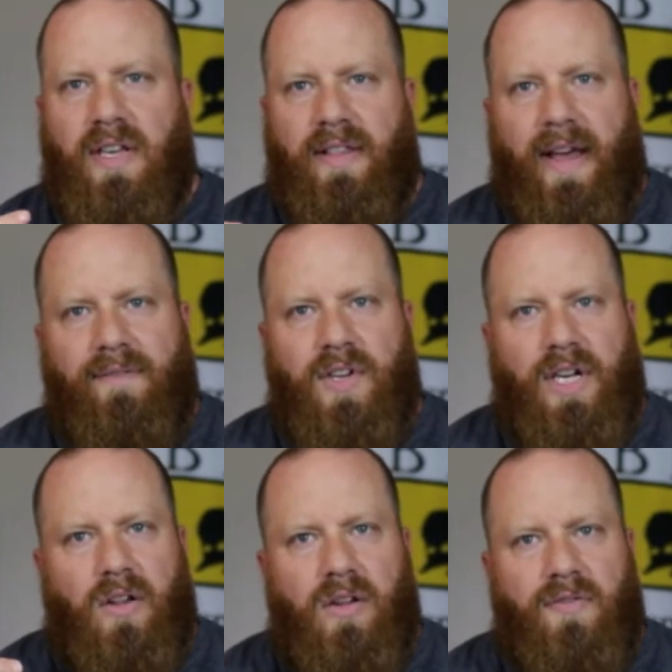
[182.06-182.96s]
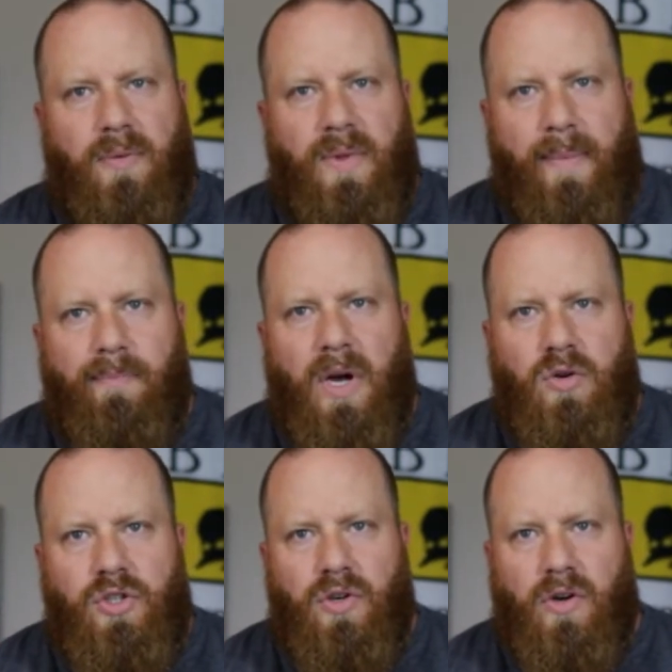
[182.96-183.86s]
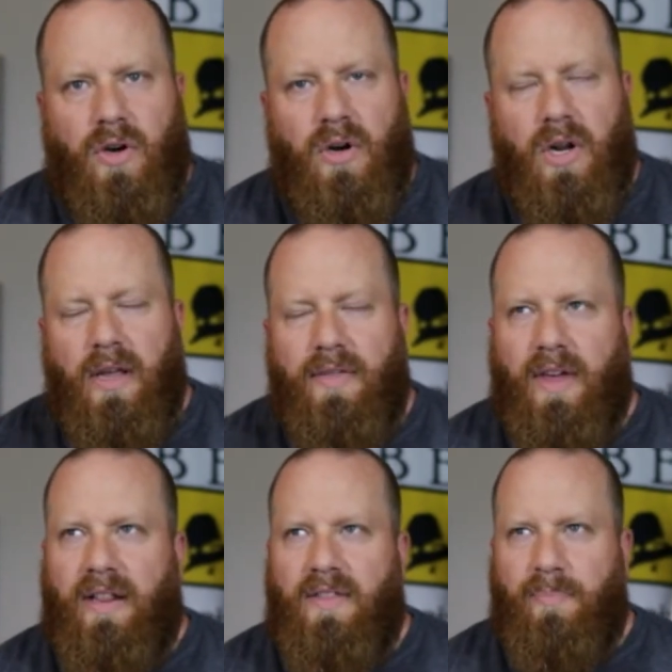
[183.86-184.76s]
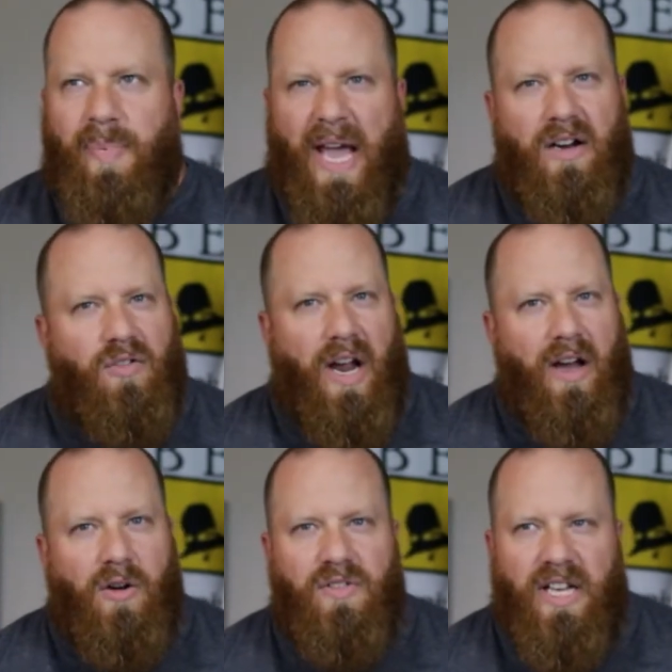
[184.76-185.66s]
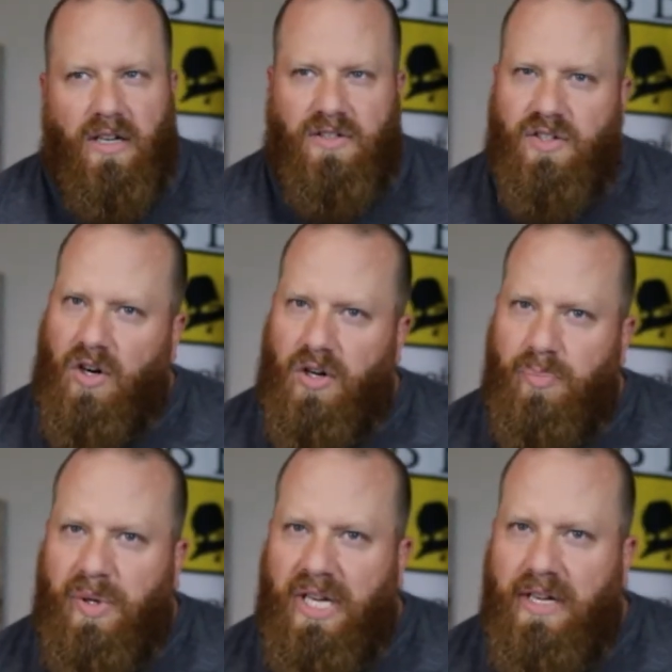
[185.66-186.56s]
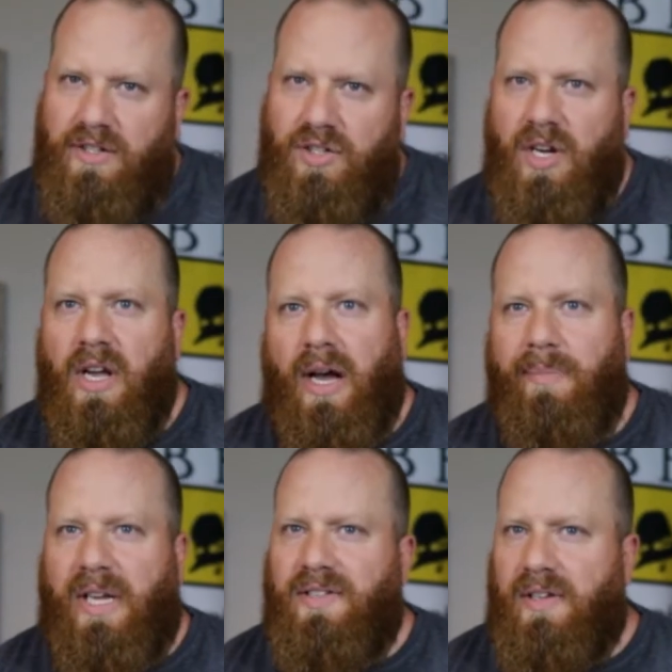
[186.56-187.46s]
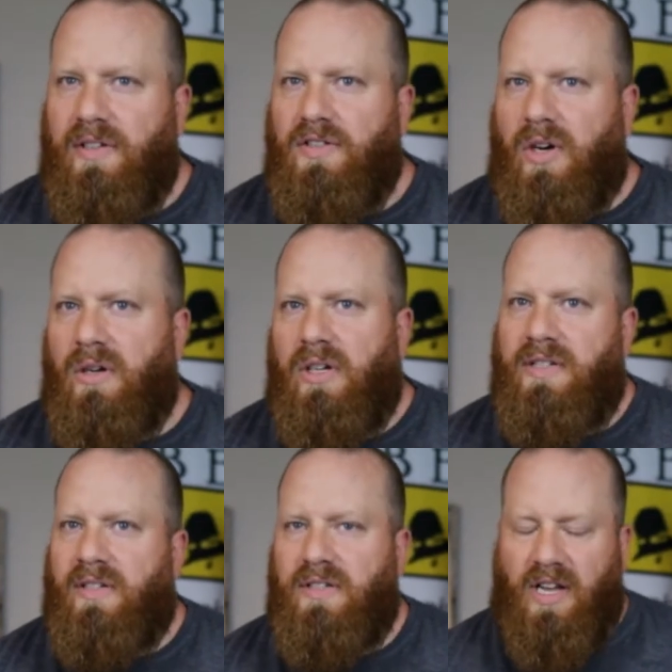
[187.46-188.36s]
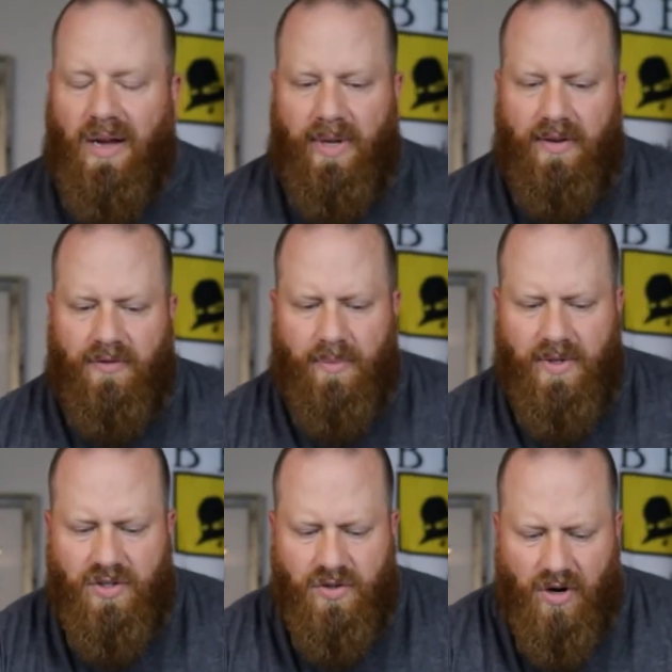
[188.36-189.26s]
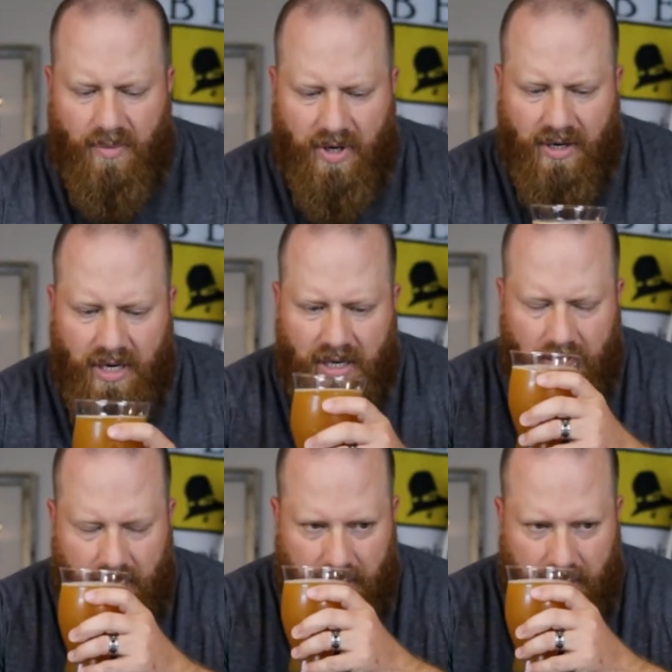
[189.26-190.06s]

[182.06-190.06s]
and that vanilla from that milk sugar. Then in the background, like a tart peach. I'm guessing the tartness is coming from the strawberry.